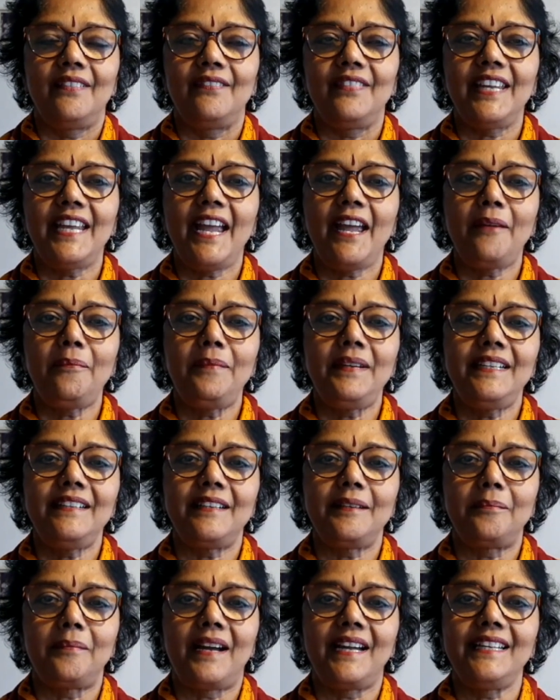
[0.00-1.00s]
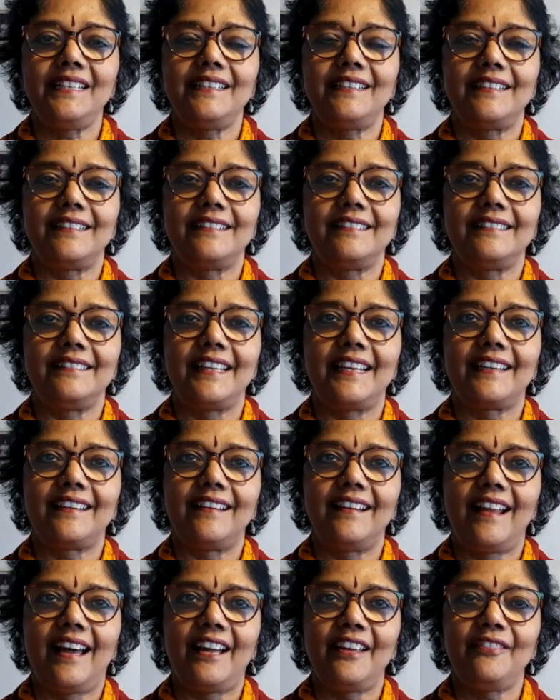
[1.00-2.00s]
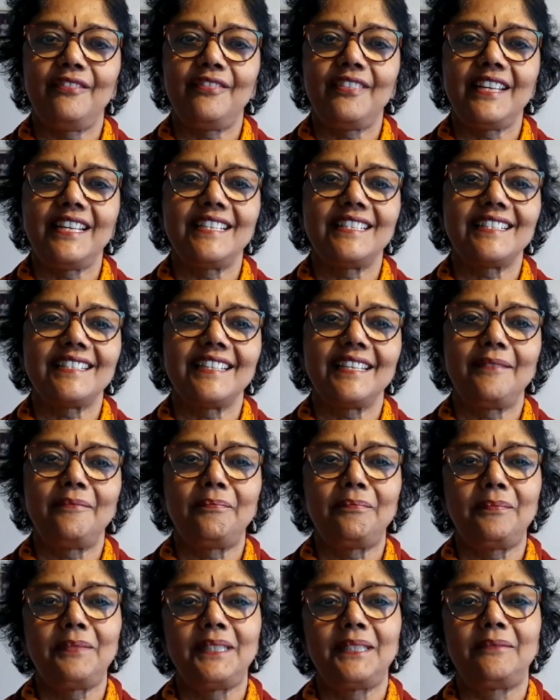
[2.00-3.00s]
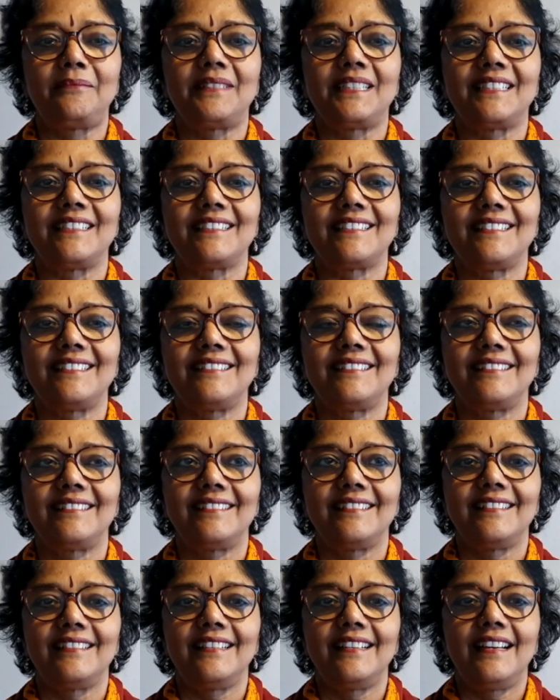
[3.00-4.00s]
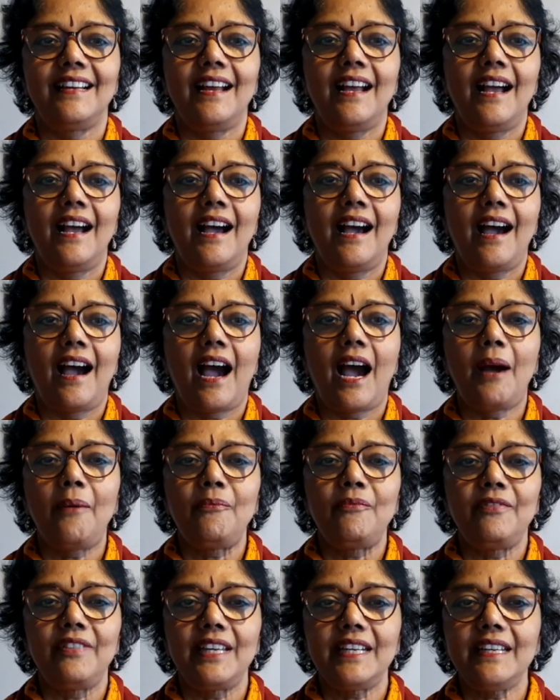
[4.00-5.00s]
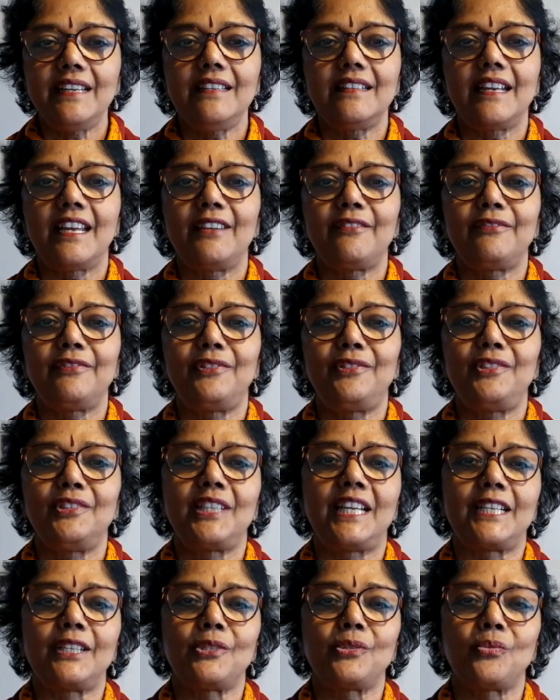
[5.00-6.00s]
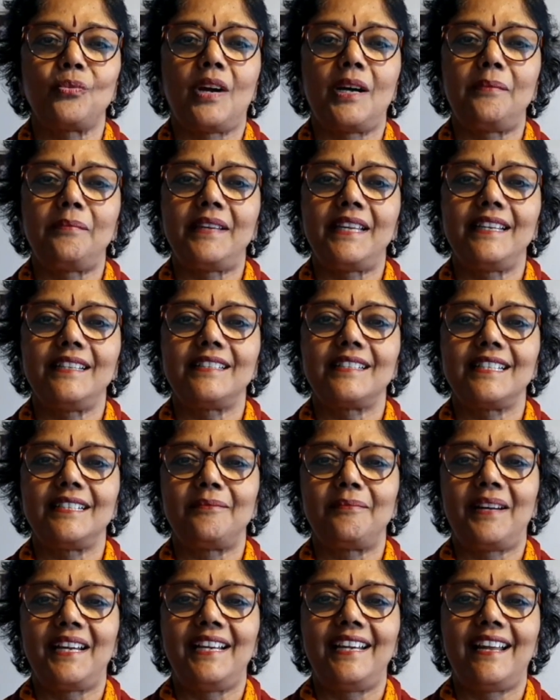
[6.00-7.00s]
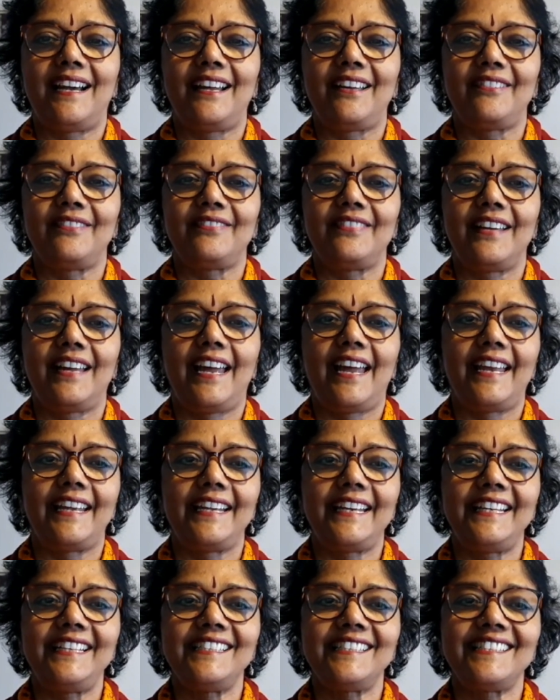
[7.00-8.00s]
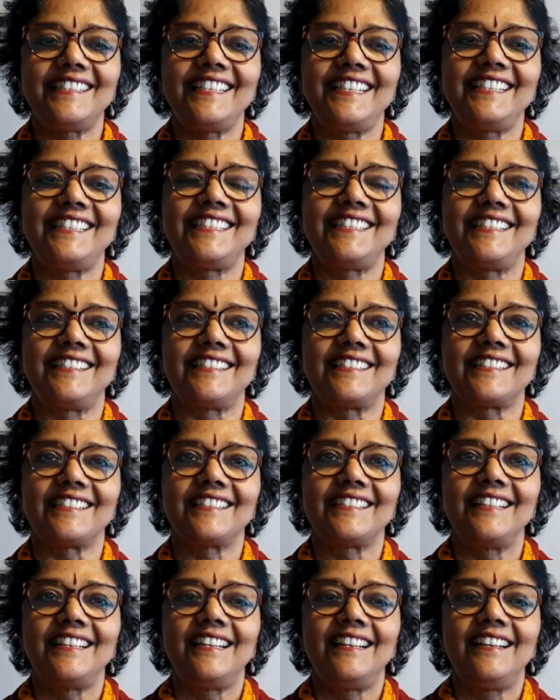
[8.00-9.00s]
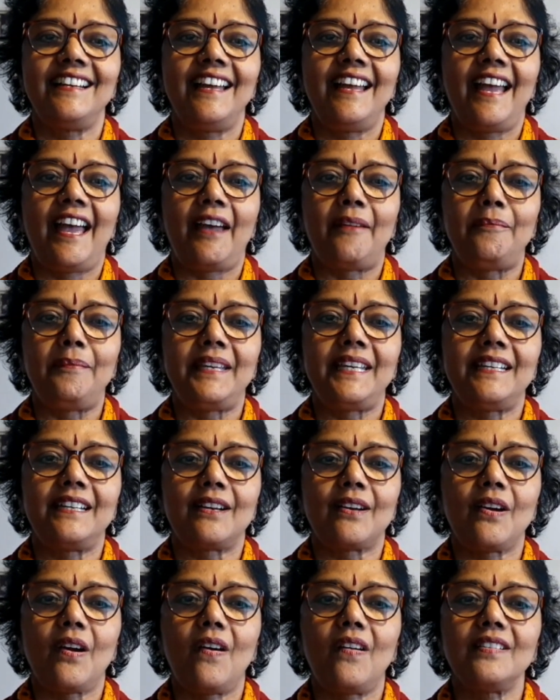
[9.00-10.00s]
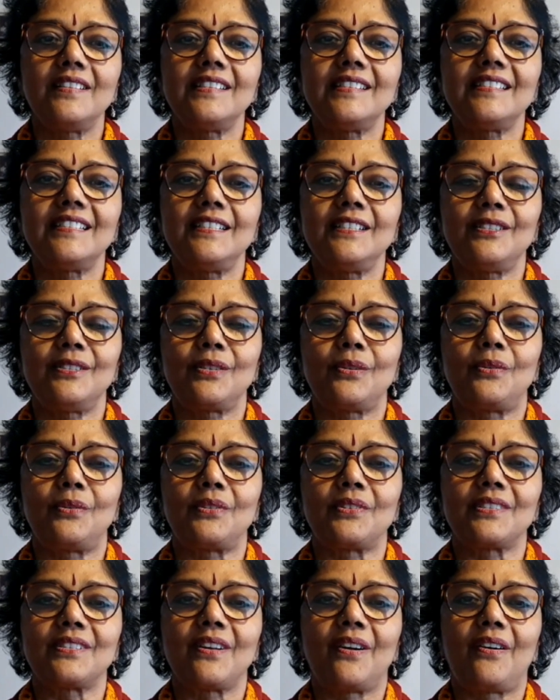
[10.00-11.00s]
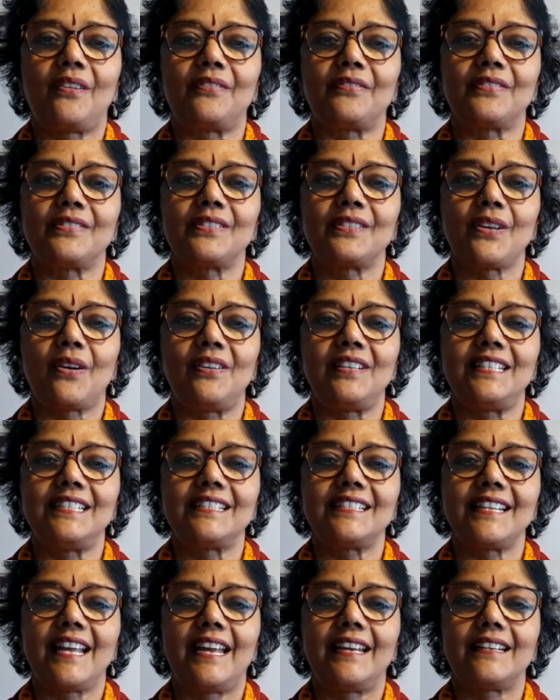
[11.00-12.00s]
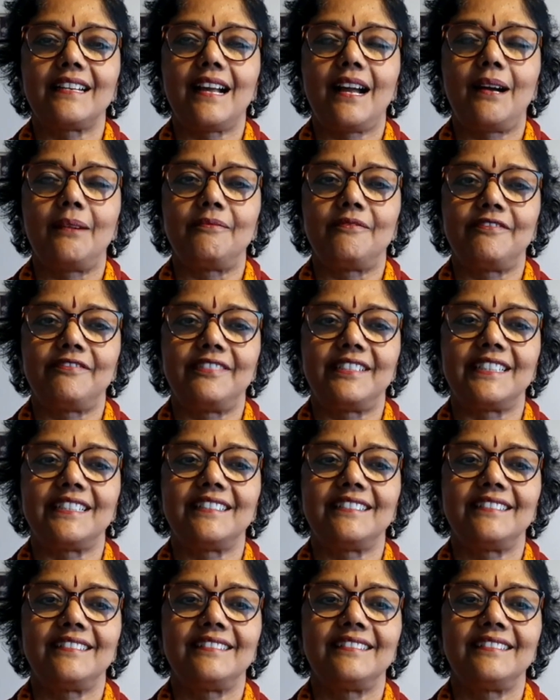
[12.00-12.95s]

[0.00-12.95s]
We have been reminded that life is impermanent. I'm very grateful that Swami is in my life and his teachings have been a constant source of solace and comfort.